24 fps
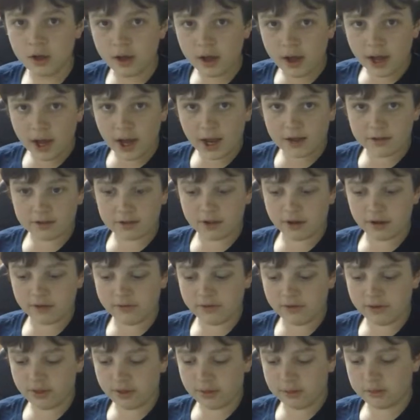asking
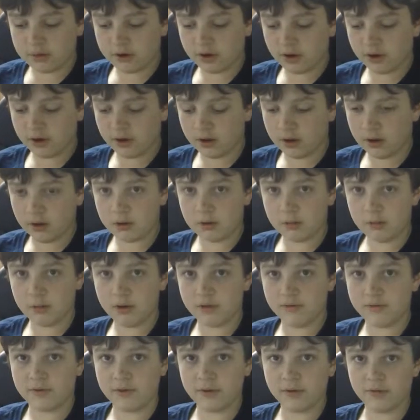for them to
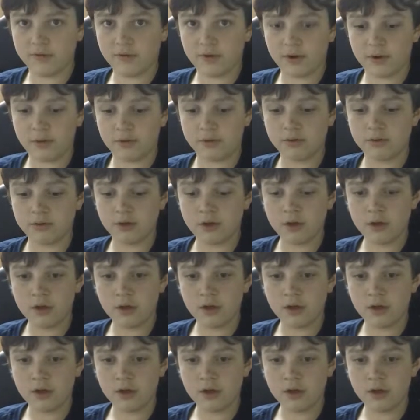review phones.